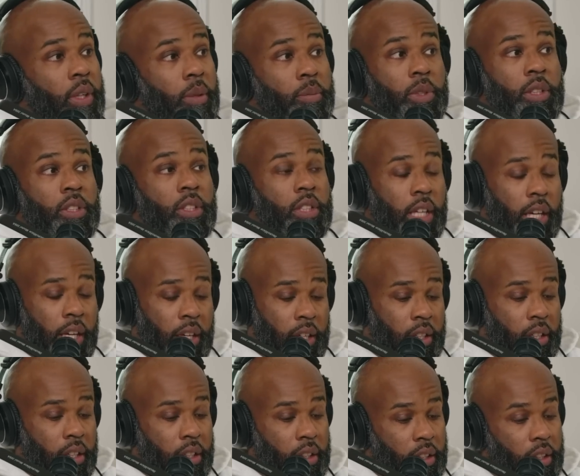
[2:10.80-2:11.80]
I'm okay. just saying.
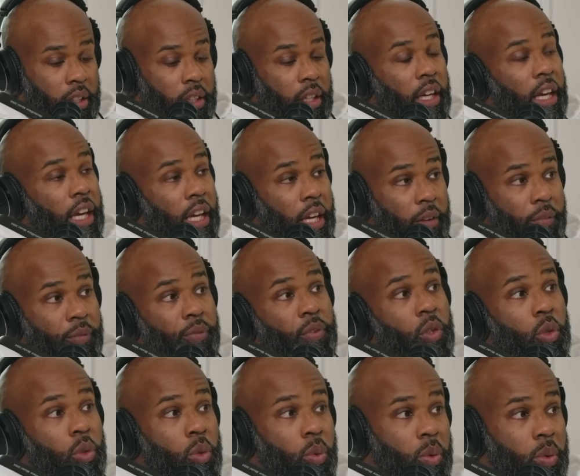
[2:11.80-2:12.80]
Oh, that adds an, a
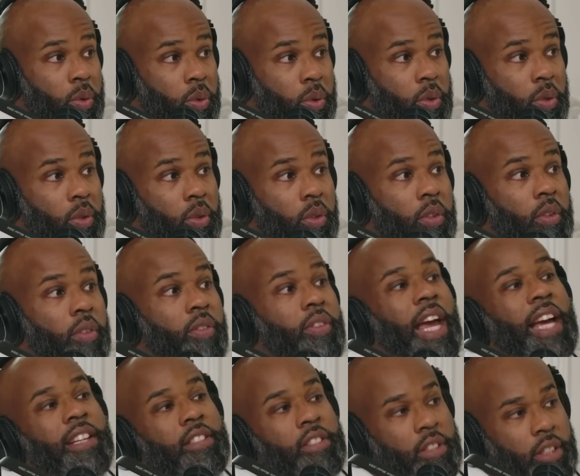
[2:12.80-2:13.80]
you, new element to it.
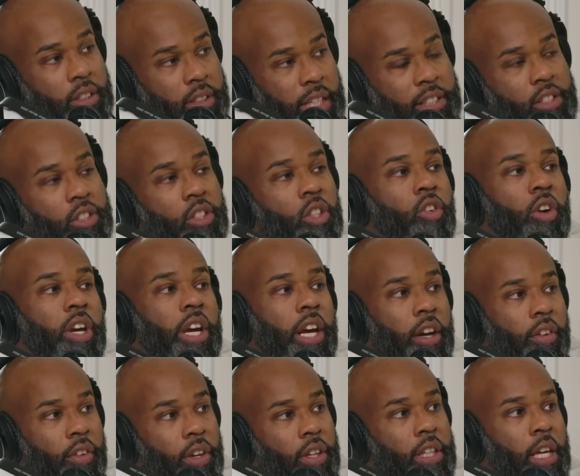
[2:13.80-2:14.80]
That's the, that's the gray
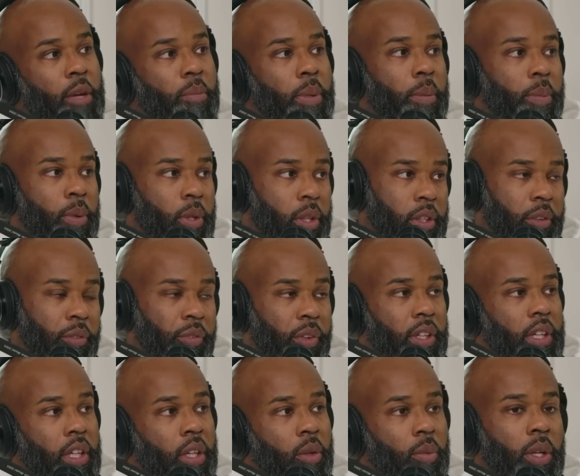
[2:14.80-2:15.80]
area that people mm-hmm. are
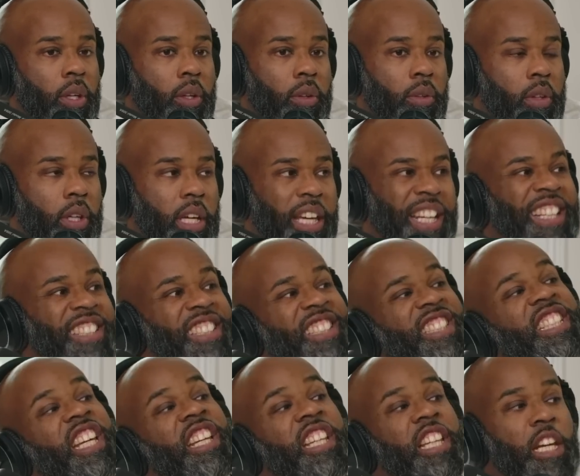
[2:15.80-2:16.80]
defending. Well, he didn't
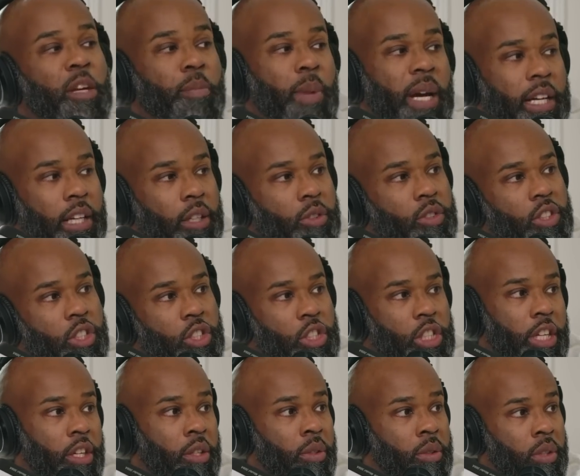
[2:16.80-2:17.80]
send anybody else to
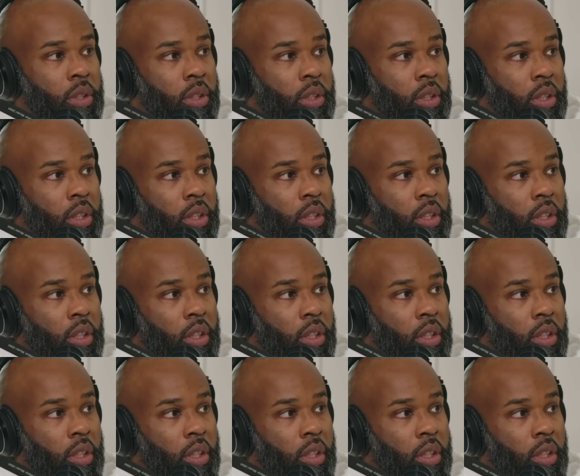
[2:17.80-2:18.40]
jail. Right.